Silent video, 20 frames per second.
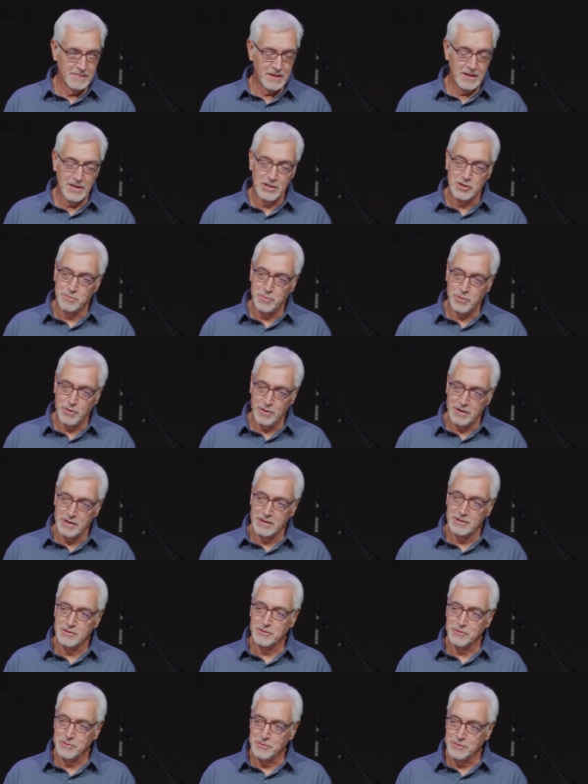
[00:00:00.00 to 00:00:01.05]
is putting
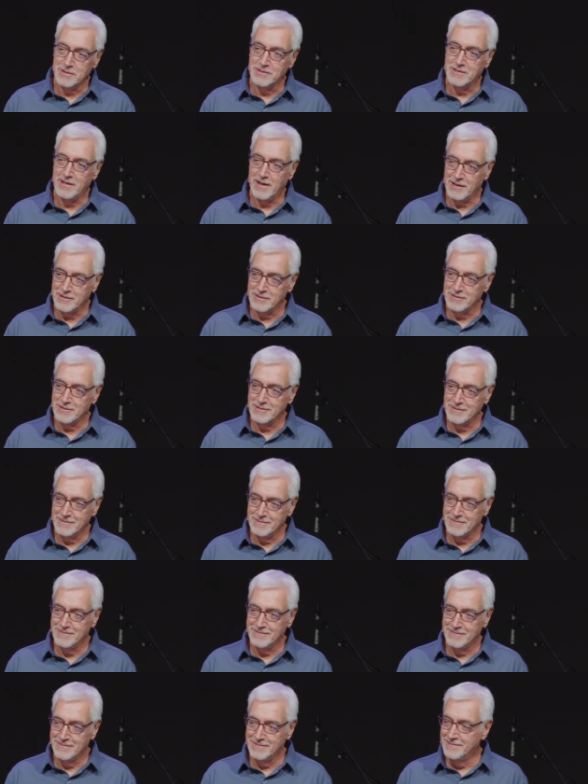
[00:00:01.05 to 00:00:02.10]
us through a test
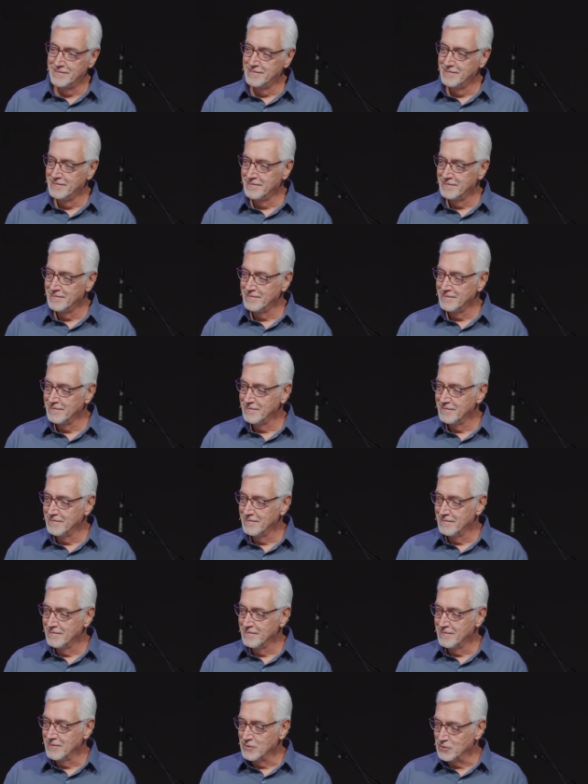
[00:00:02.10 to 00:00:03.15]

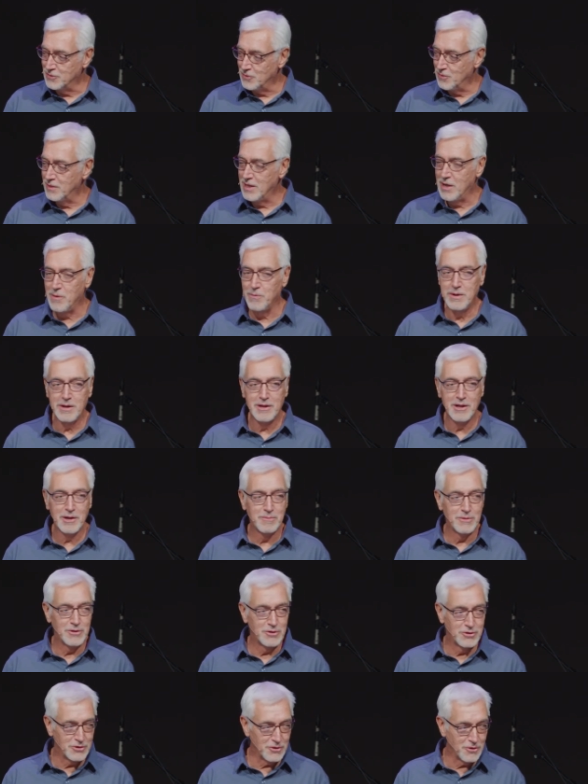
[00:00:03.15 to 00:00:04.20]
so that we can
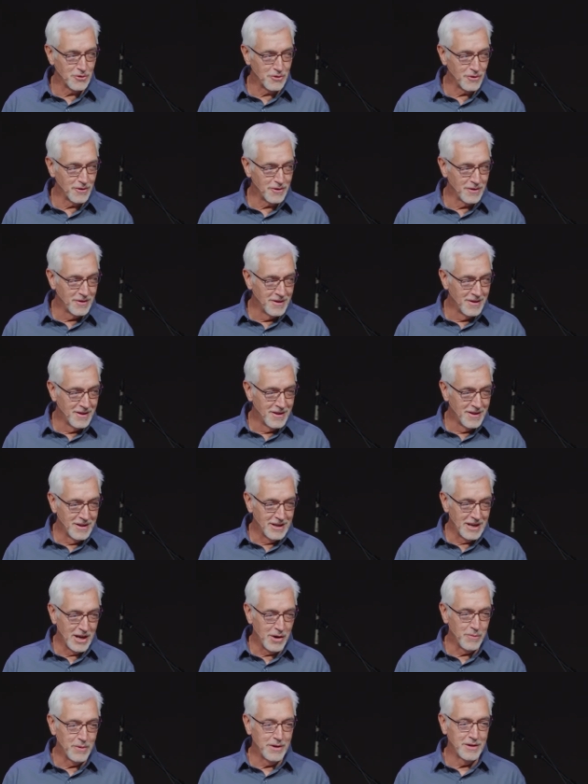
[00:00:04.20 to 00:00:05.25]
mature
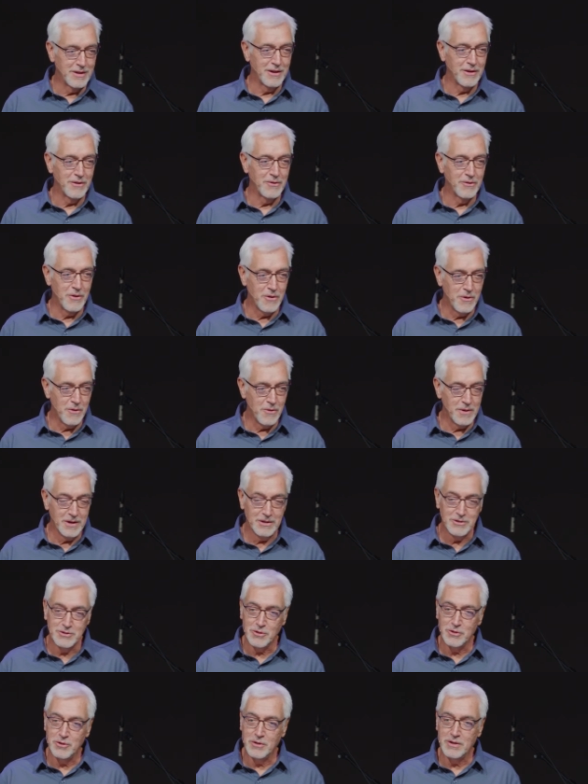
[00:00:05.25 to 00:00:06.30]
and we can grow, and
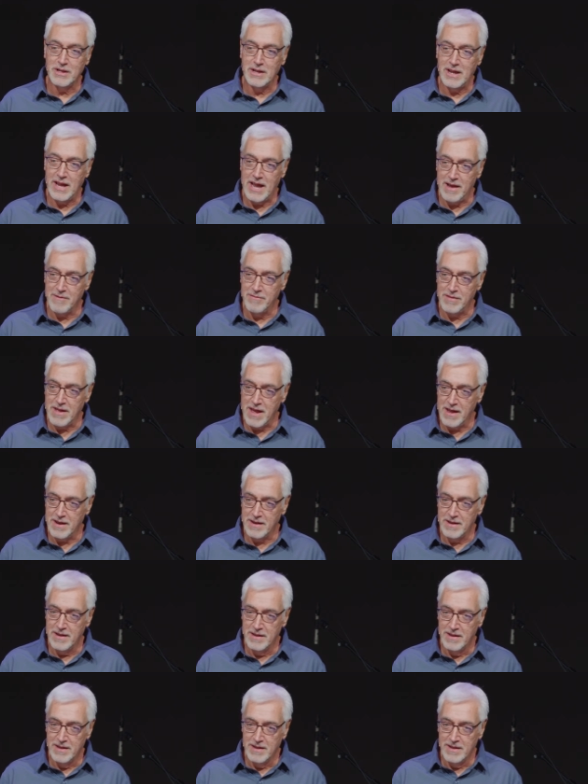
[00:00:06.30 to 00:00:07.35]
so you can have that.
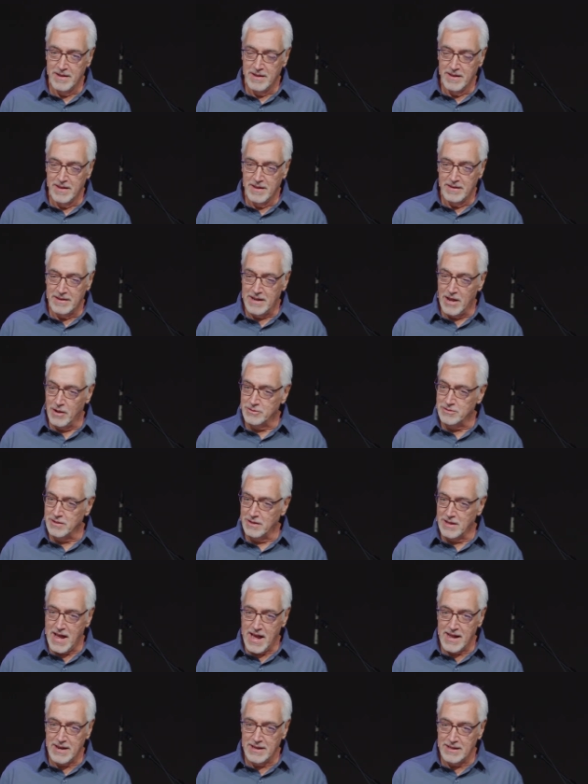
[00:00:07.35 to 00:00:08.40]
Now, it's a
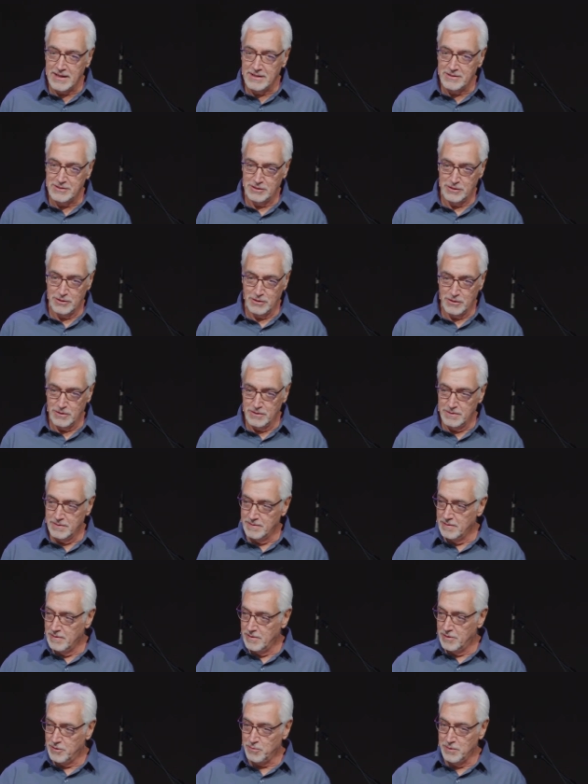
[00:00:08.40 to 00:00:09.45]
lot easier
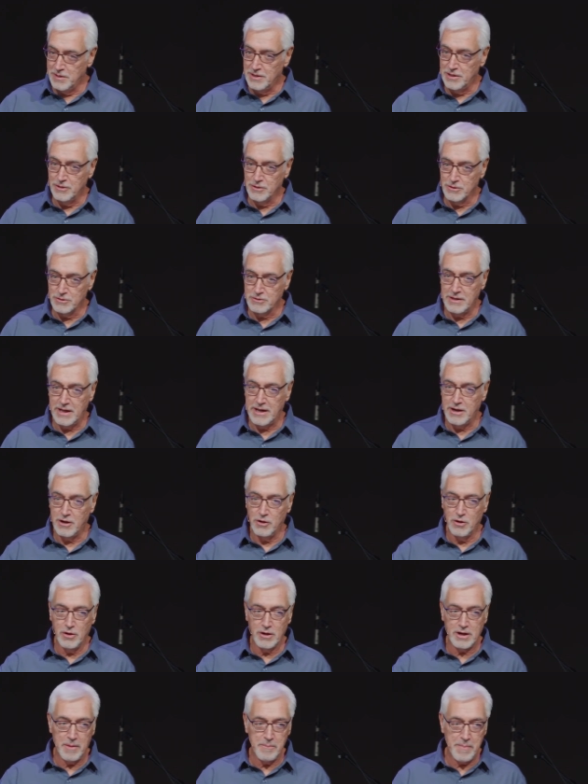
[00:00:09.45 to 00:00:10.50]
three years later to
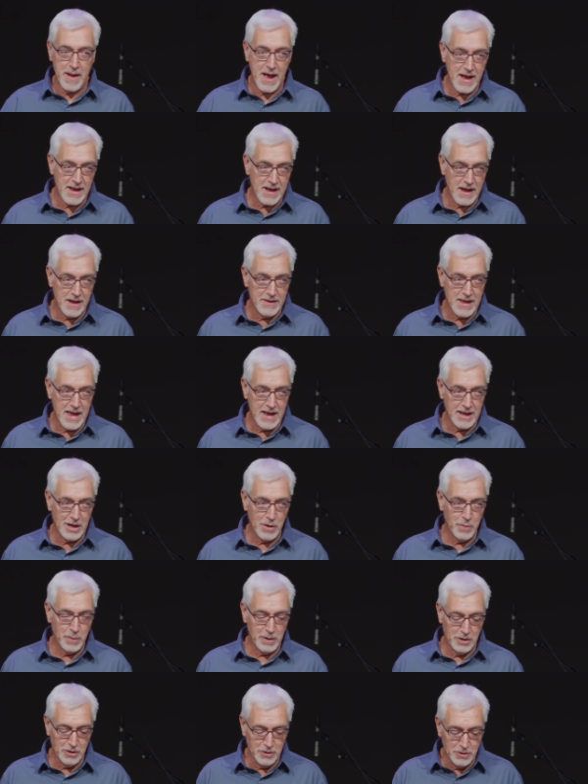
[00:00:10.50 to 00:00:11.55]
look back on that. Can
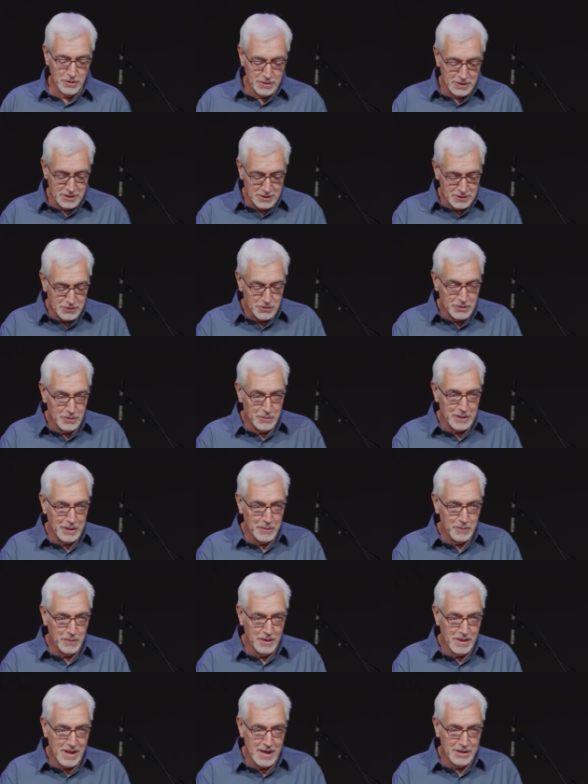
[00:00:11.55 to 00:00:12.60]
we learn this so that we can
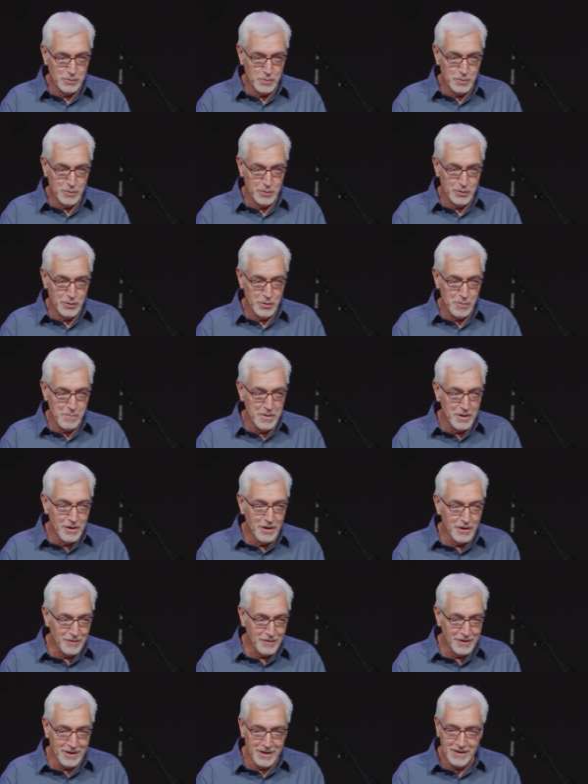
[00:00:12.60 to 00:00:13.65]
realize when we're in the middle
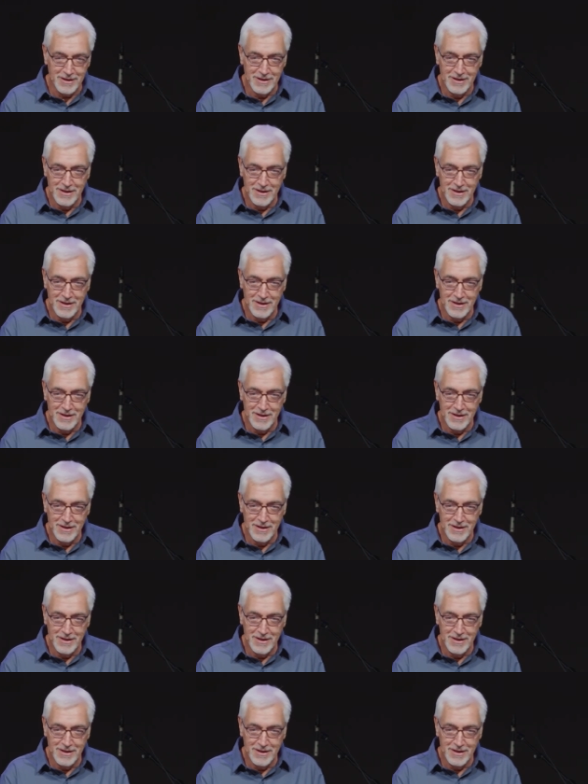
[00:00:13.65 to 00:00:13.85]
of it?